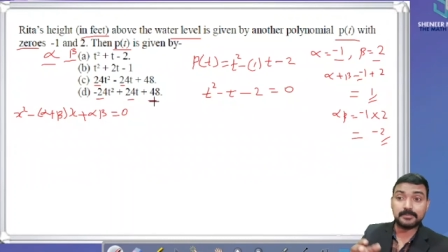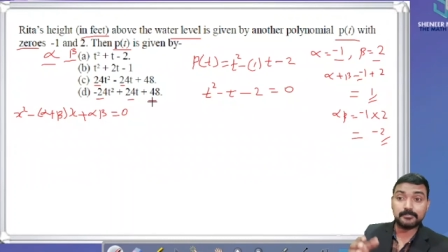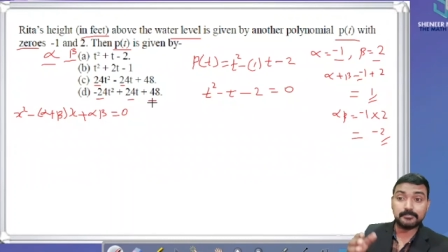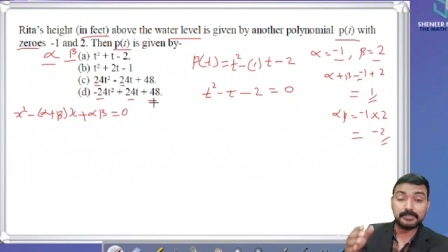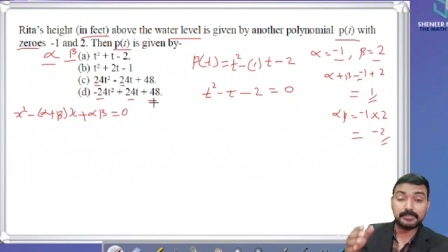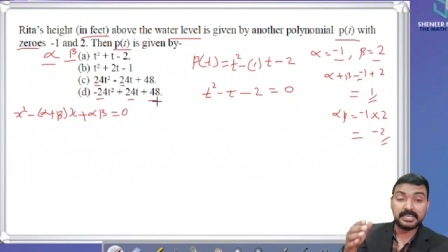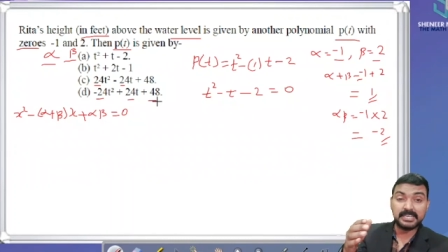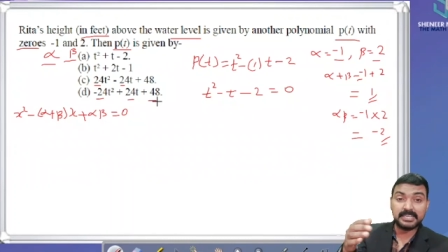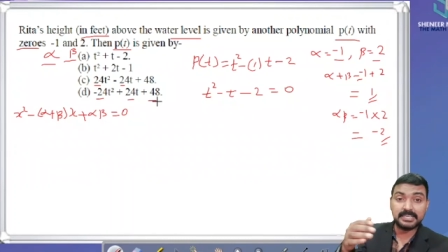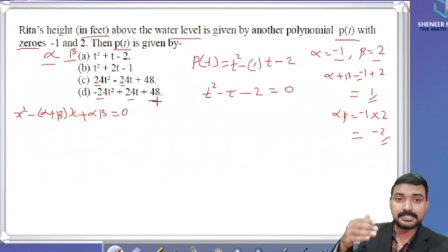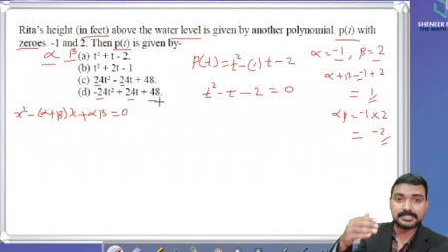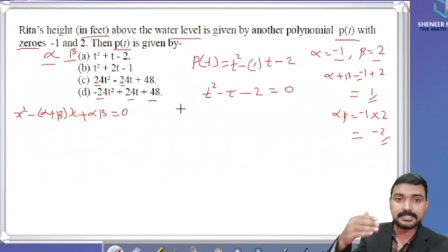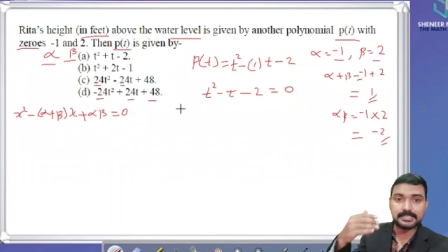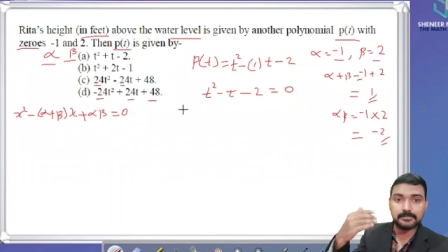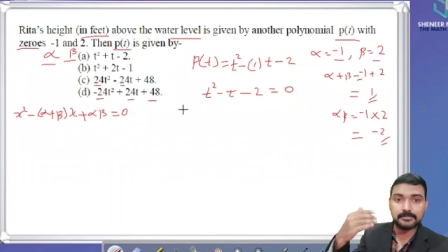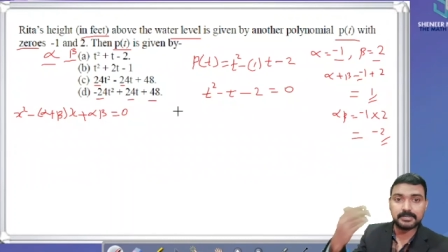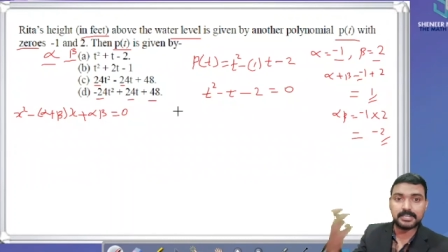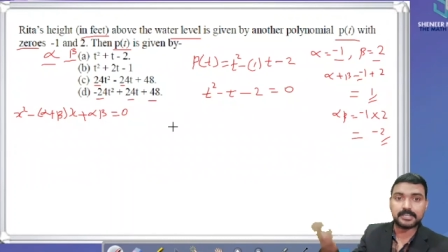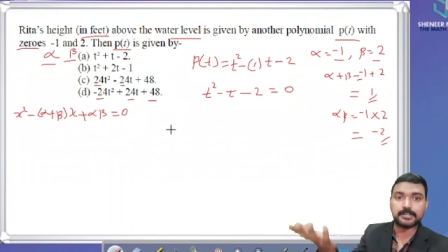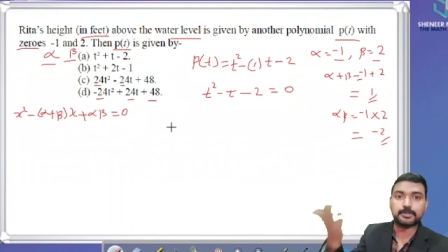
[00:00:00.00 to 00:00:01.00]
many
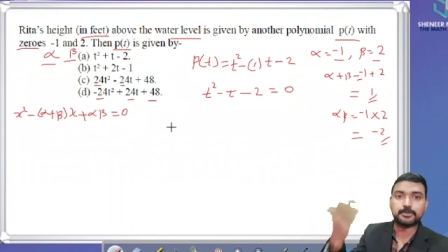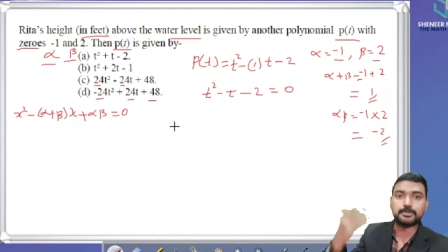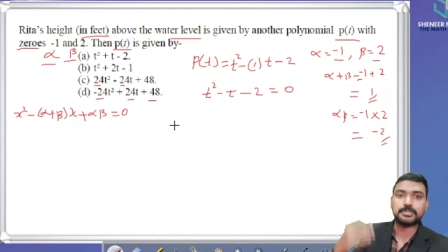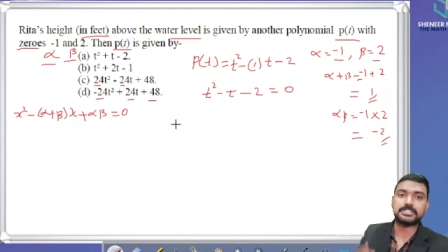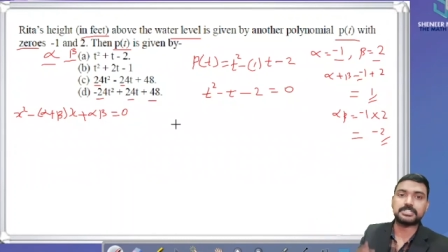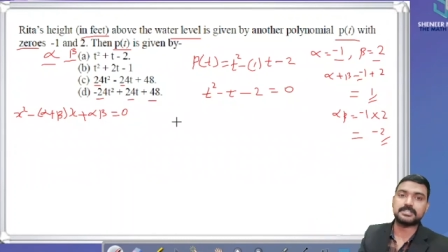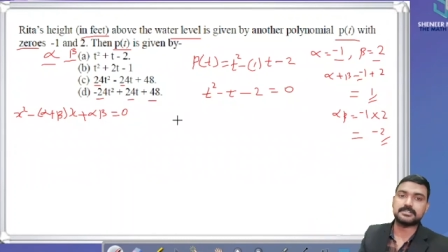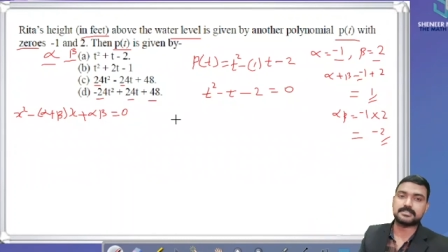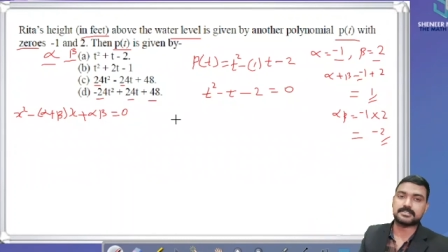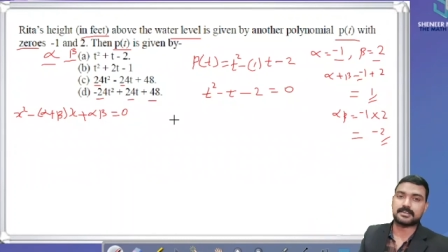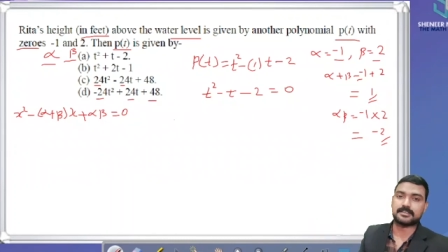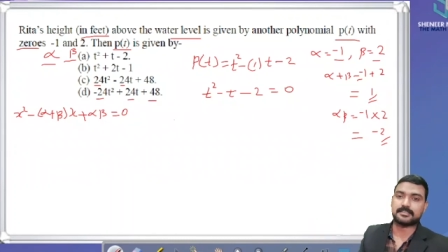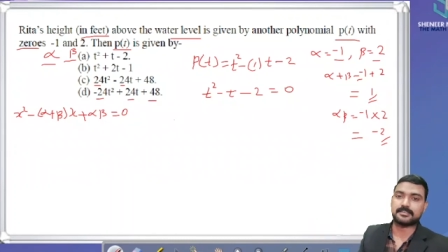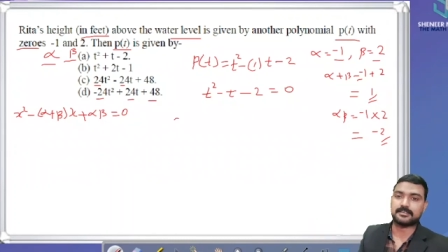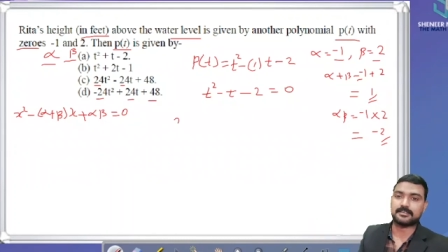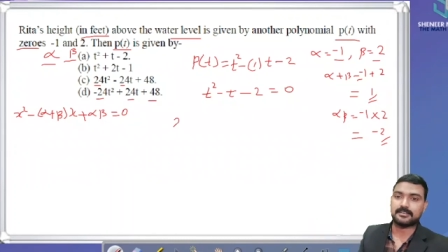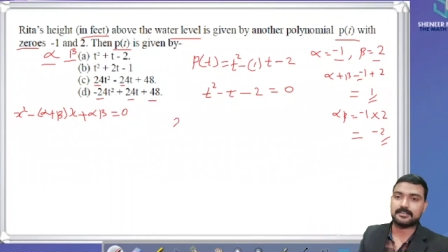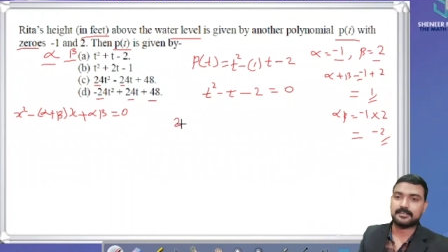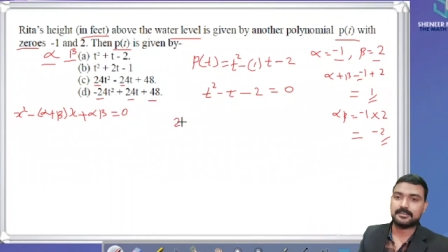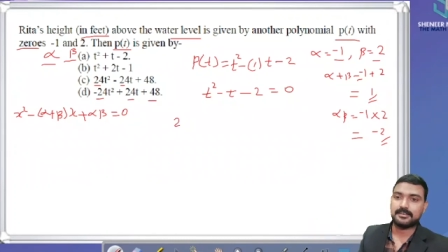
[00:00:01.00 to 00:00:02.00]
similar equations are
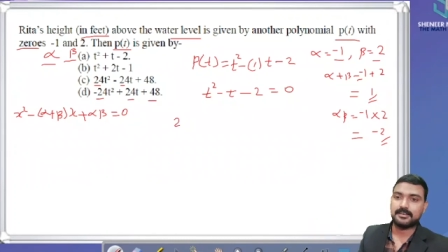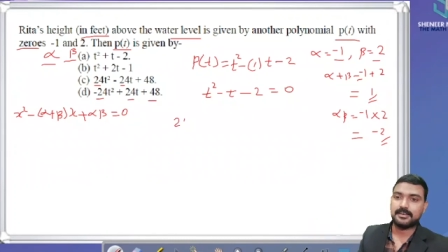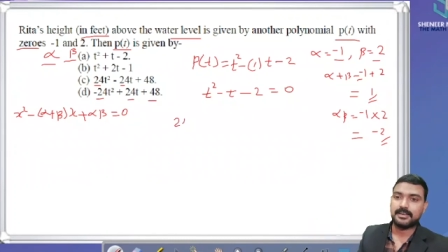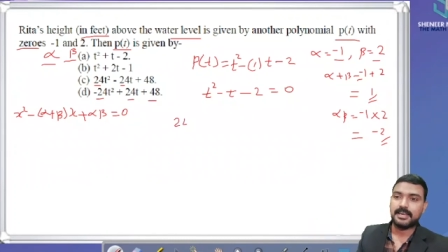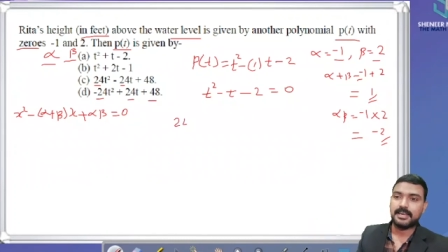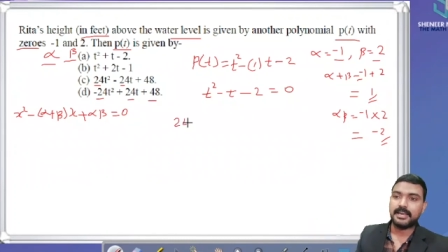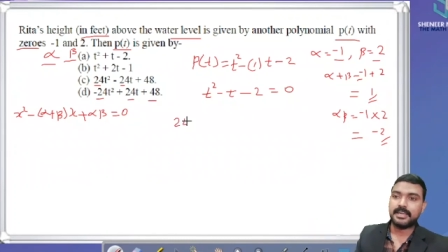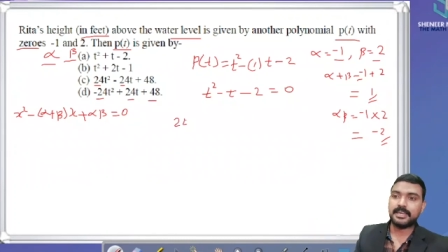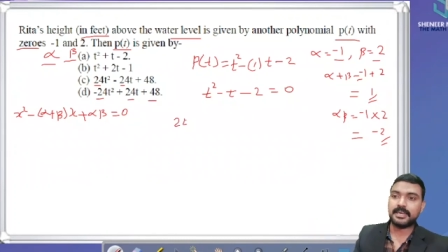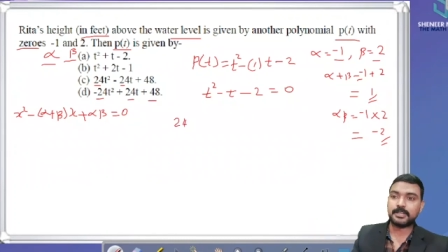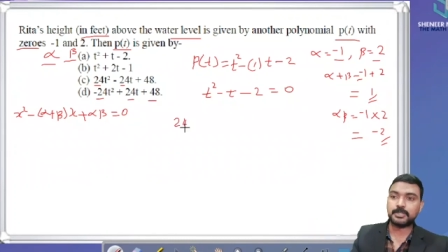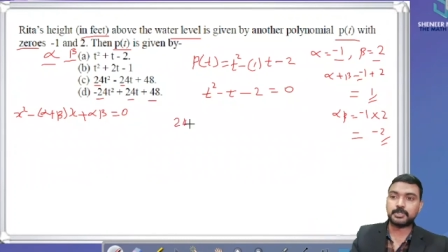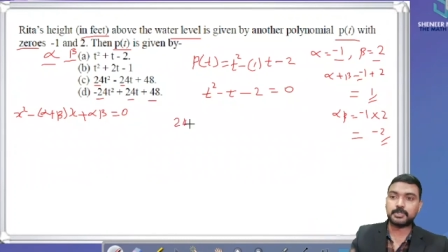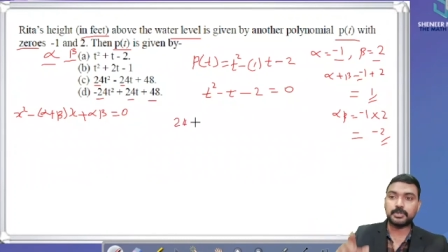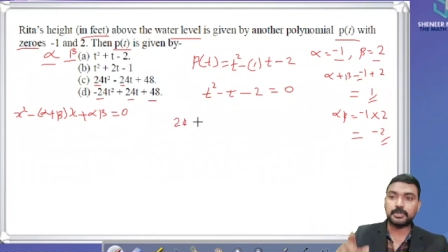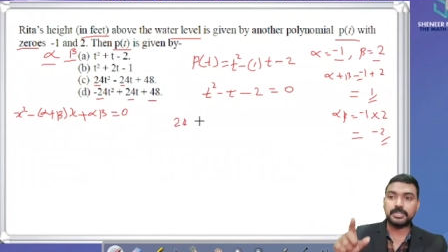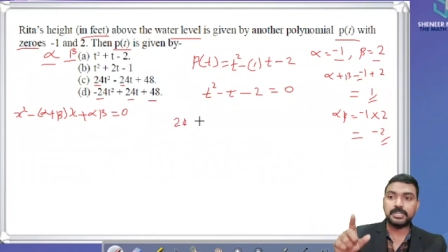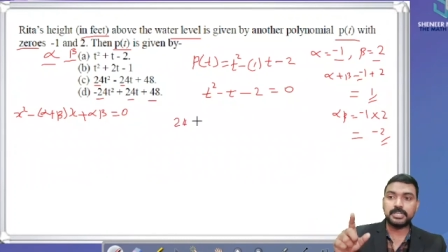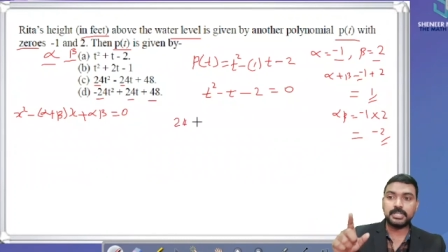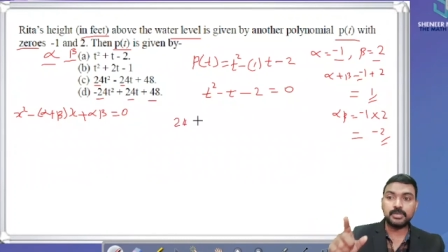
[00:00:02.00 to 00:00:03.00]
there. Here
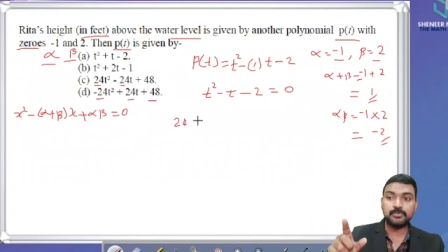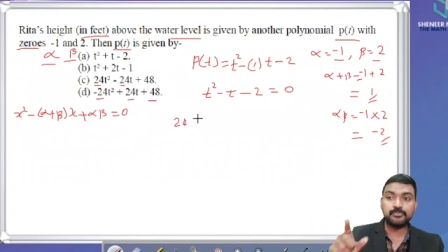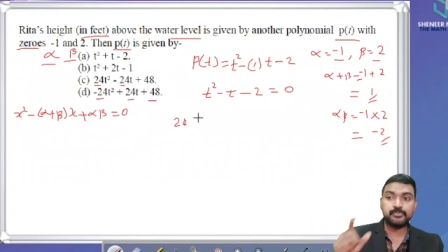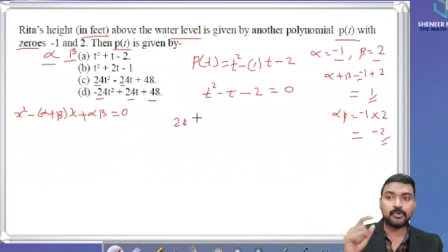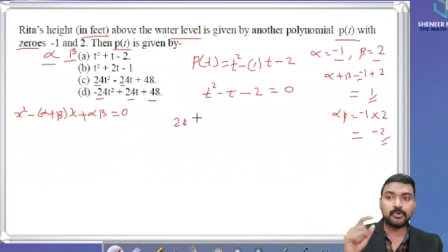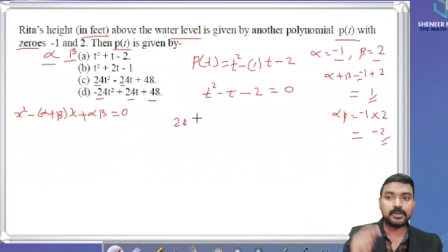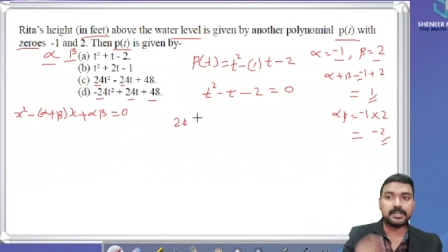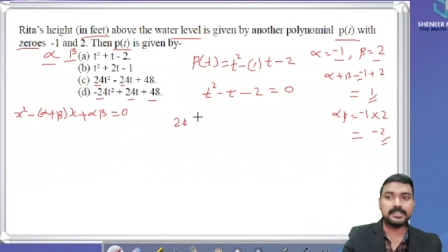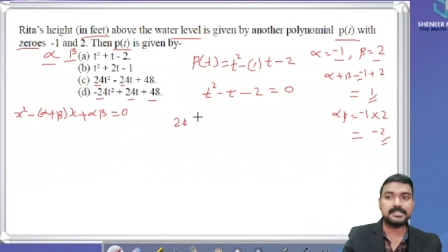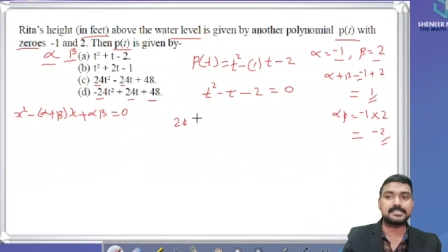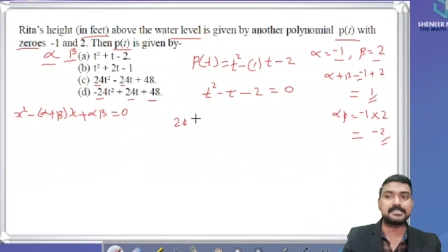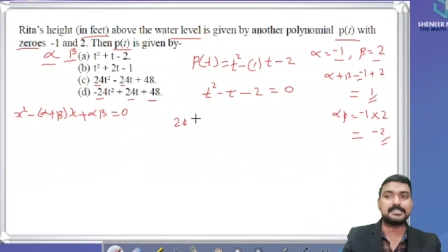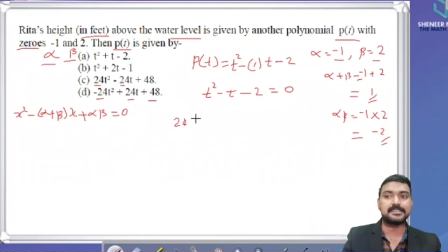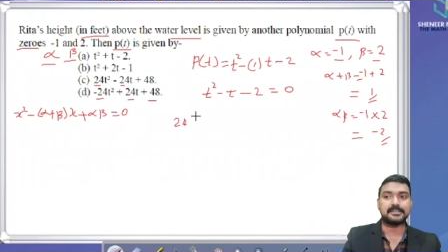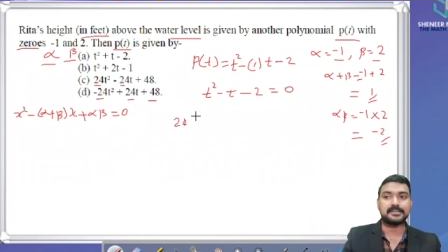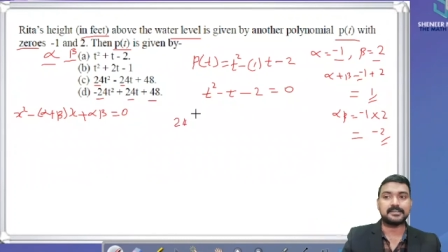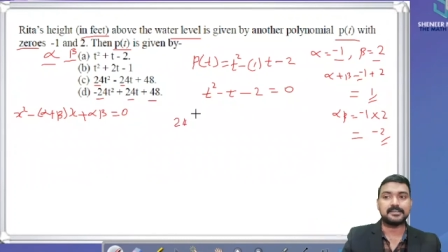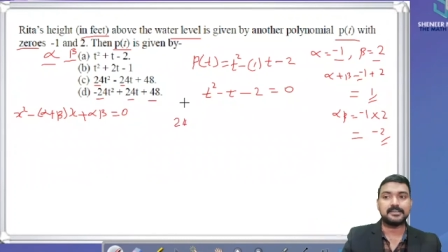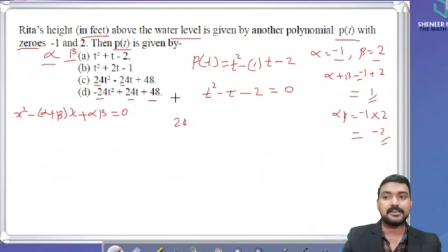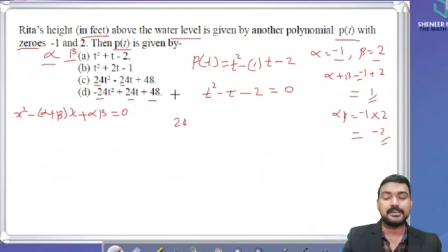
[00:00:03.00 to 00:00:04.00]
24 is there.